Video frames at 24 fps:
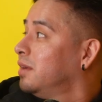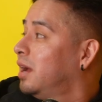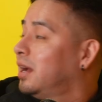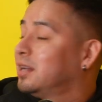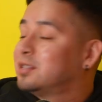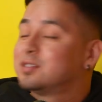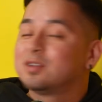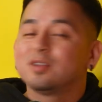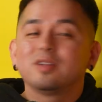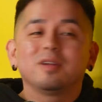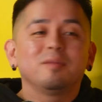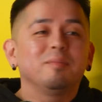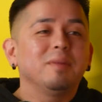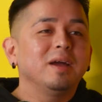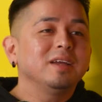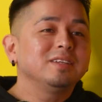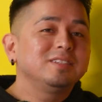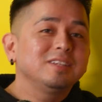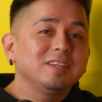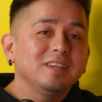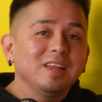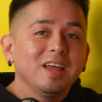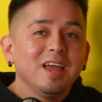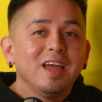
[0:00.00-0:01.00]
I told her,
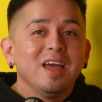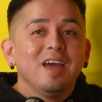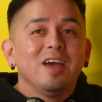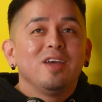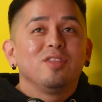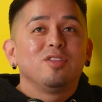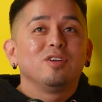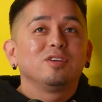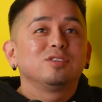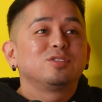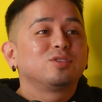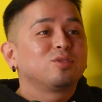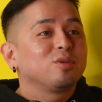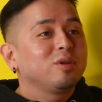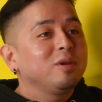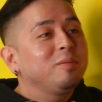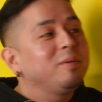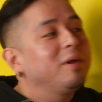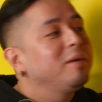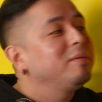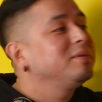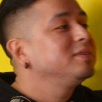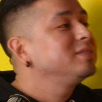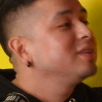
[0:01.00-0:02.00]
imagine there's 3
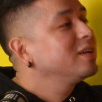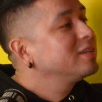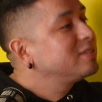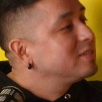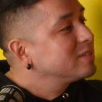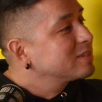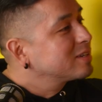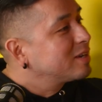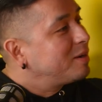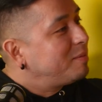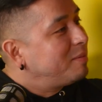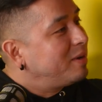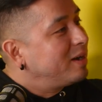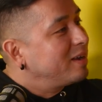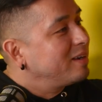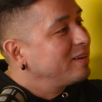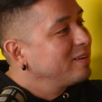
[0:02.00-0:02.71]
babies that just come out